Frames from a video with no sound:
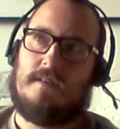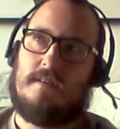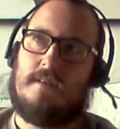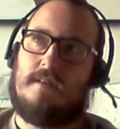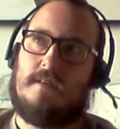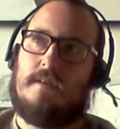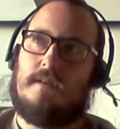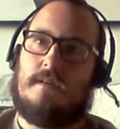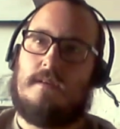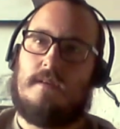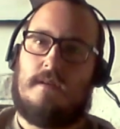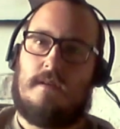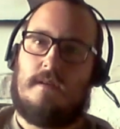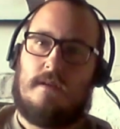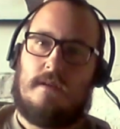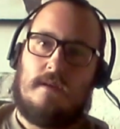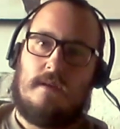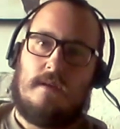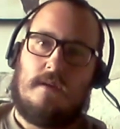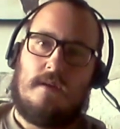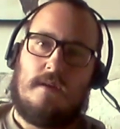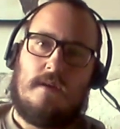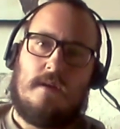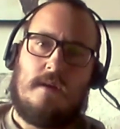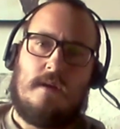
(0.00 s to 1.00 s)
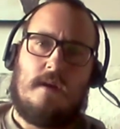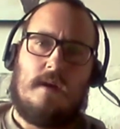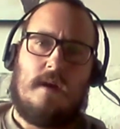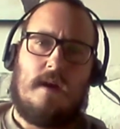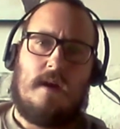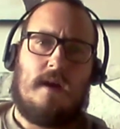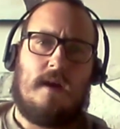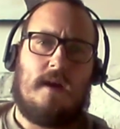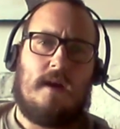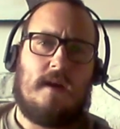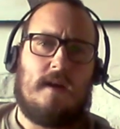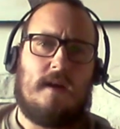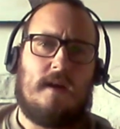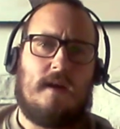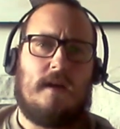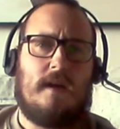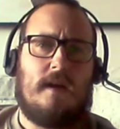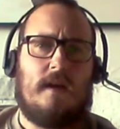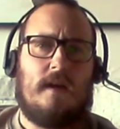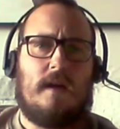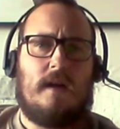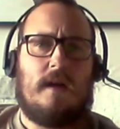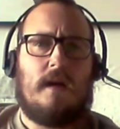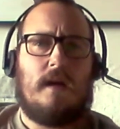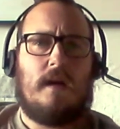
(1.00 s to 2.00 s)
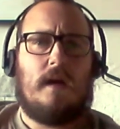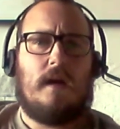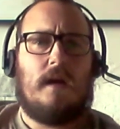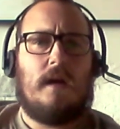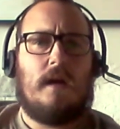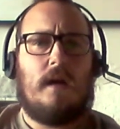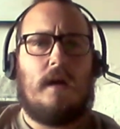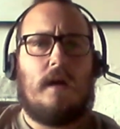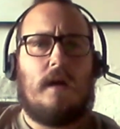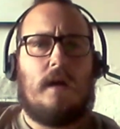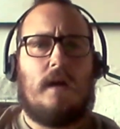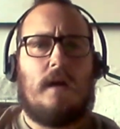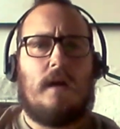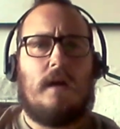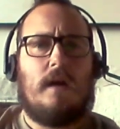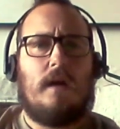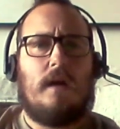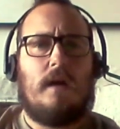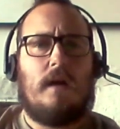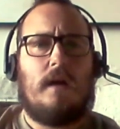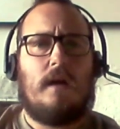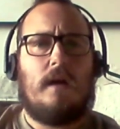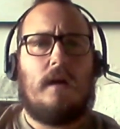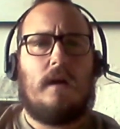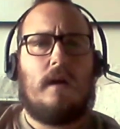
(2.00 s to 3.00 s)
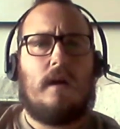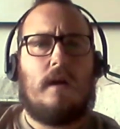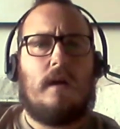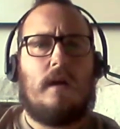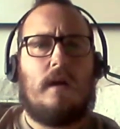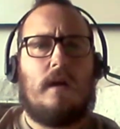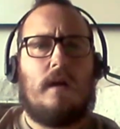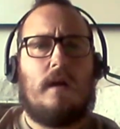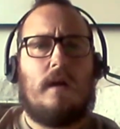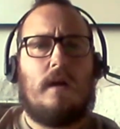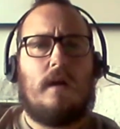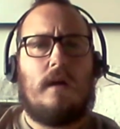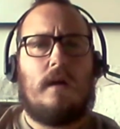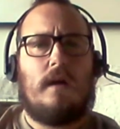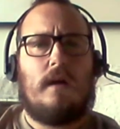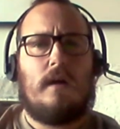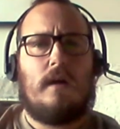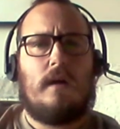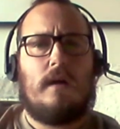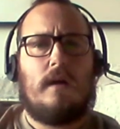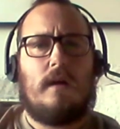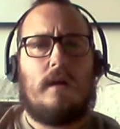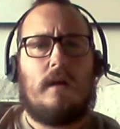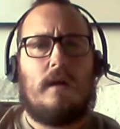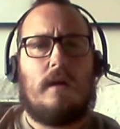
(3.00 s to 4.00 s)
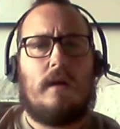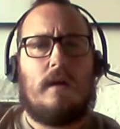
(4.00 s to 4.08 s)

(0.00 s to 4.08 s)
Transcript: This person isn't speaking.